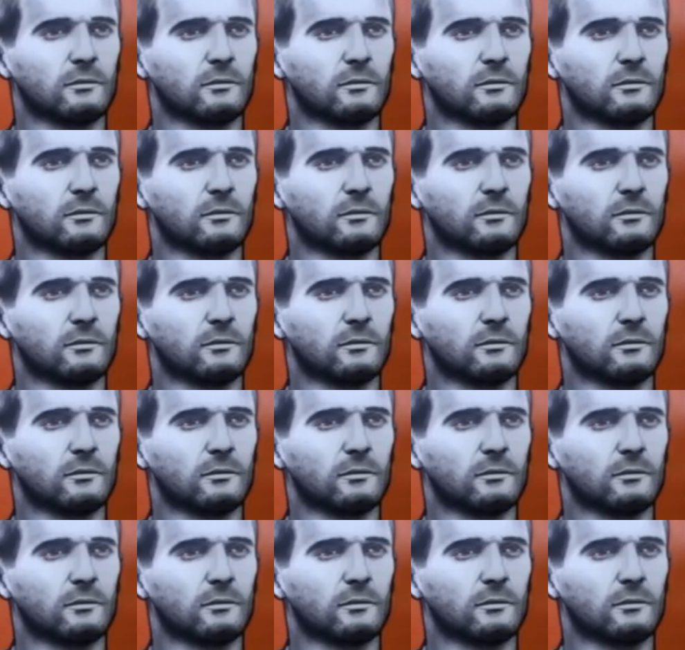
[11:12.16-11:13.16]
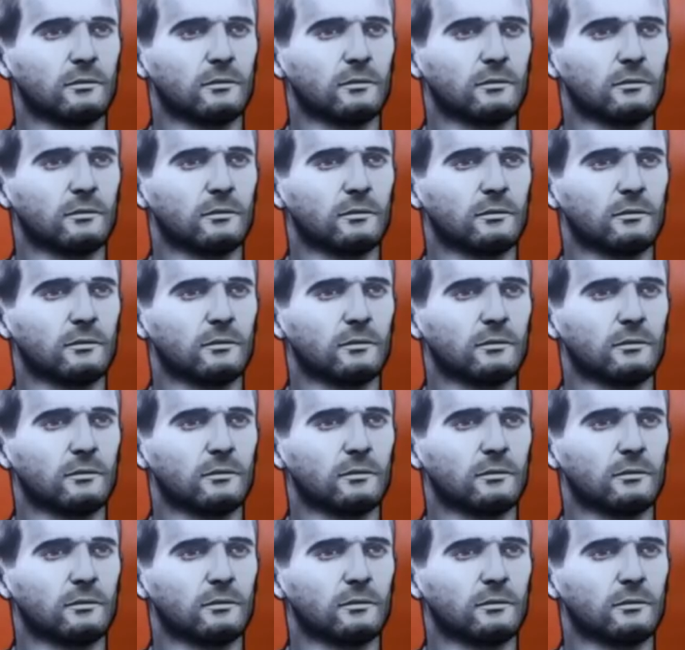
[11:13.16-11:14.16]

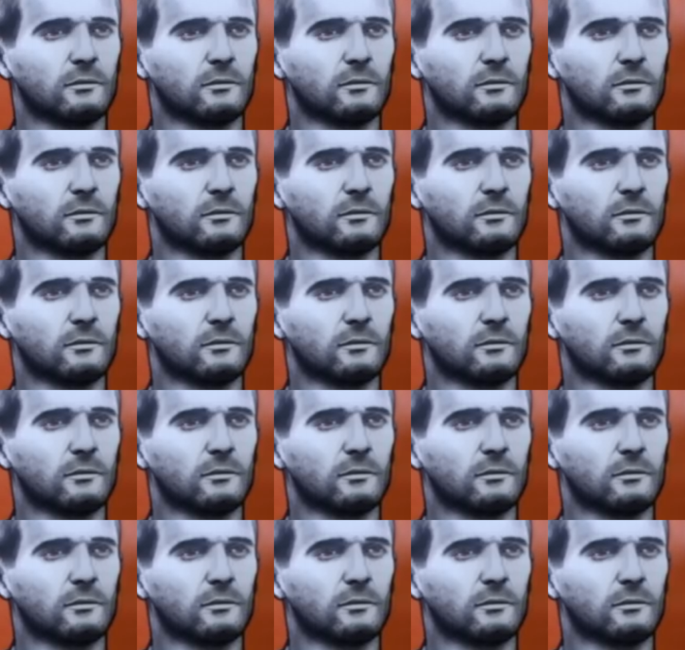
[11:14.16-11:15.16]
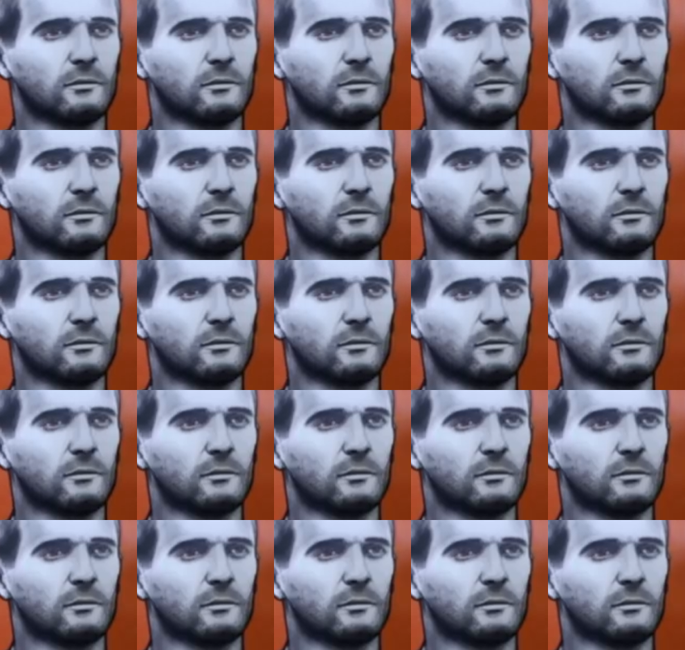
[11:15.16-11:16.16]

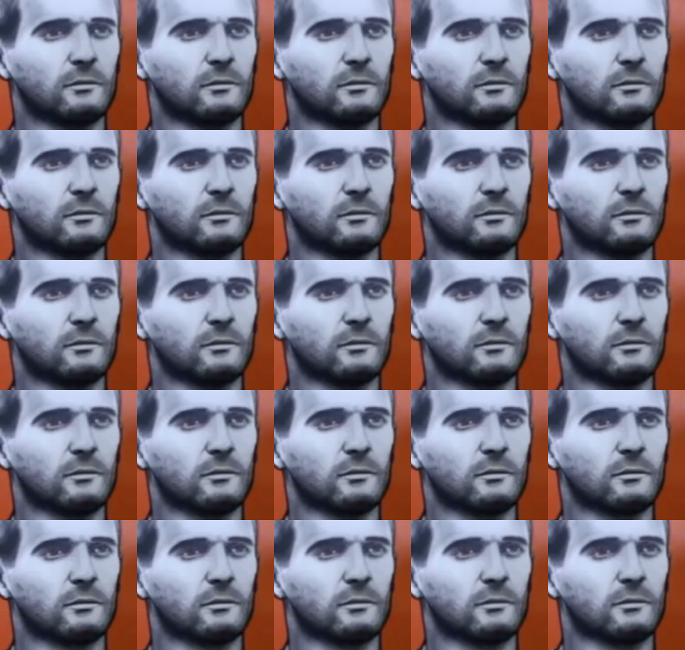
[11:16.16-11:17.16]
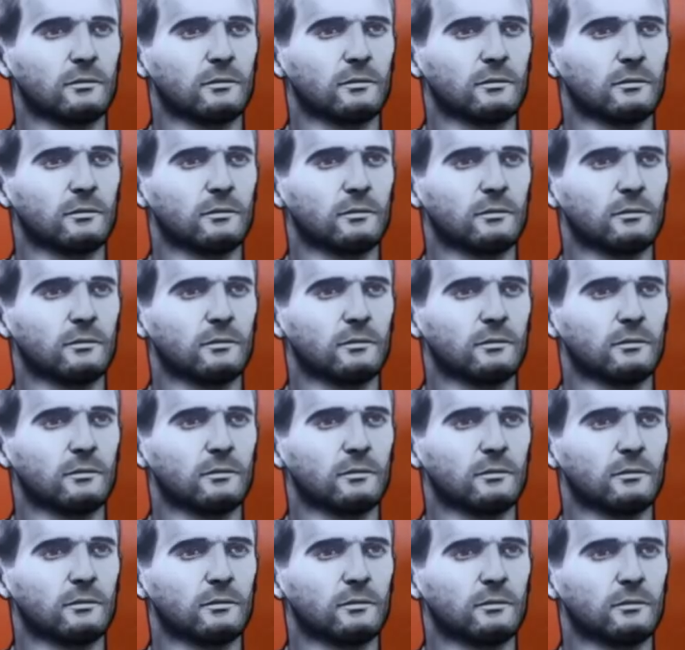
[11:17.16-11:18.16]

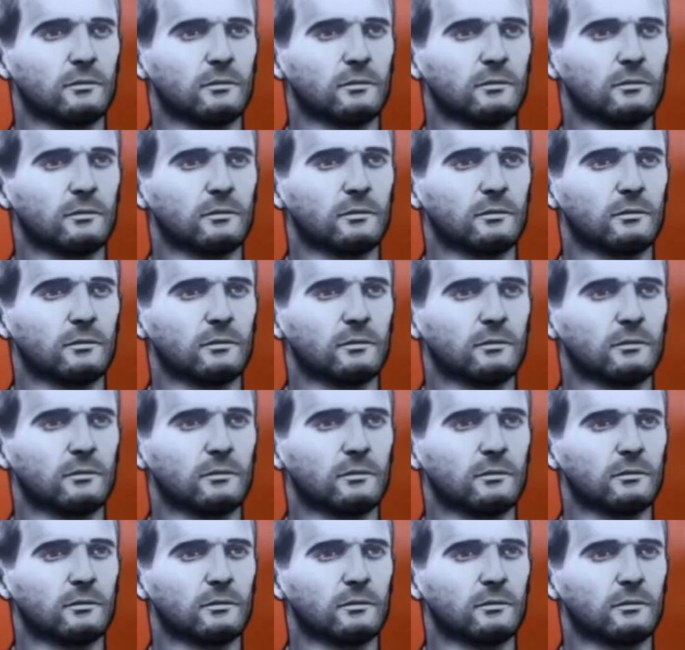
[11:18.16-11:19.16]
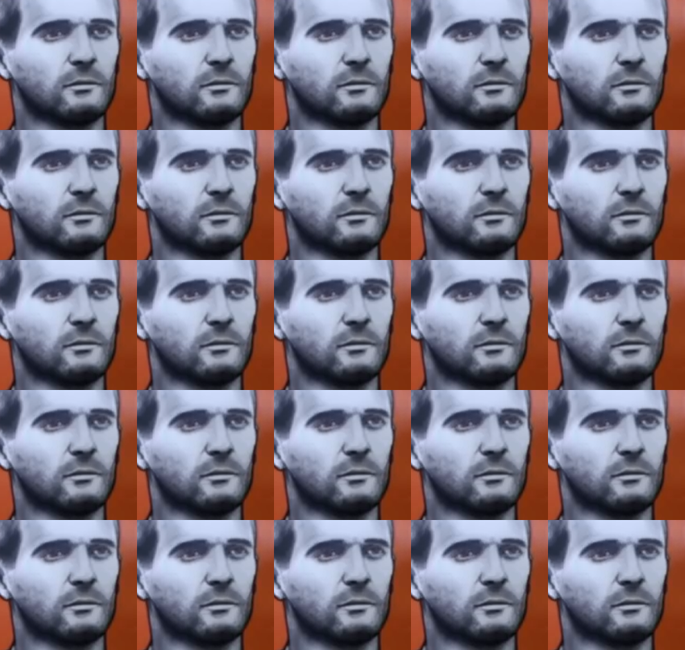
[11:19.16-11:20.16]
The person shown says nothing.